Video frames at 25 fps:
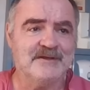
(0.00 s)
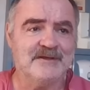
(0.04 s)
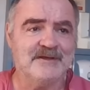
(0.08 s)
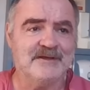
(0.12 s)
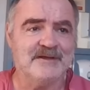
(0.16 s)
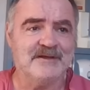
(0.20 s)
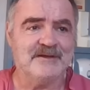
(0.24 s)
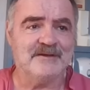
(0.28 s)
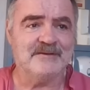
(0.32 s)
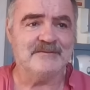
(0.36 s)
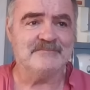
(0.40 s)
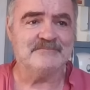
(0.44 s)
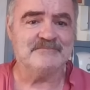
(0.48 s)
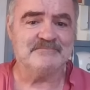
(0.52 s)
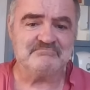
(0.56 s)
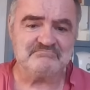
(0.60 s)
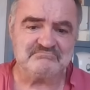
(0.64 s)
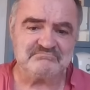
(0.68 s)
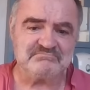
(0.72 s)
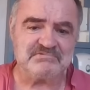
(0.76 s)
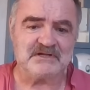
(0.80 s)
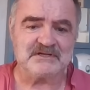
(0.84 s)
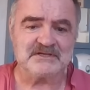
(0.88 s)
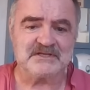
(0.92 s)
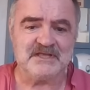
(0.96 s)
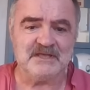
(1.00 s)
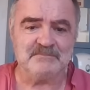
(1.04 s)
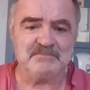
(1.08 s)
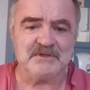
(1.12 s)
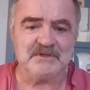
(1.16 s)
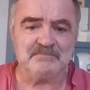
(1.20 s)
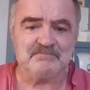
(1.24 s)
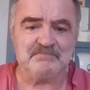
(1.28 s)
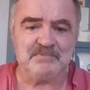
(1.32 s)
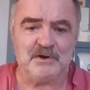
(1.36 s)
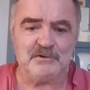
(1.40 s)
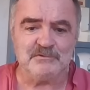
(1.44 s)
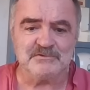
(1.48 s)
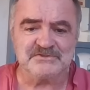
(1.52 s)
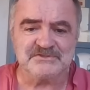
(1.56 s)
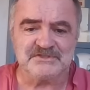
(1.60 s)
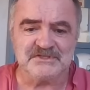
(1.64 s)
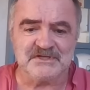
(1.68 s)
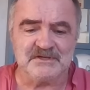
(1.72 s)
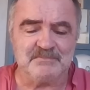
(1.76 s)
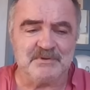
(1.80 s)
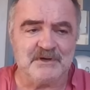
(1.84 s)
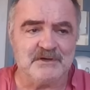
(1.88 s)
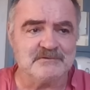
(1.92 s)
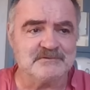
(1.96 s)
I'll keep you
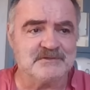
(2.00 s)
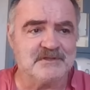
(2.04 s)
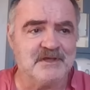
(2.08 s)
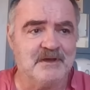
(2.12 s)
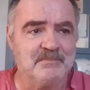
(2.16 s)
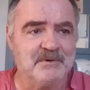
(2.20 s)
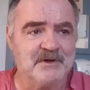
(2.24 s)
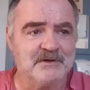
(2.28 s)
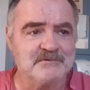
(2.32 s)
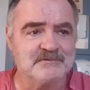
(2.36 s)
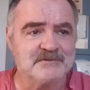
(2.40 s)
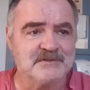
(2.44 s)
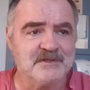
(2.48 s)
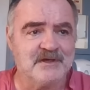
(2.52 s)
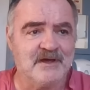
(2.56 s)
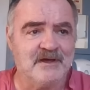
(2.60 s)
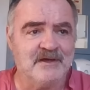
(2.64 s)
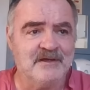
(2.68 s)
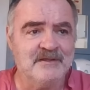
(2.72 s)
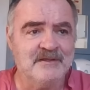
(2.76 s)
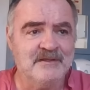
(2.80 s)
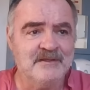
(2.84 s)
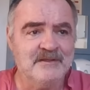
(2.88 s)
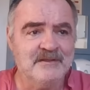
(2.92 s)
posted about that.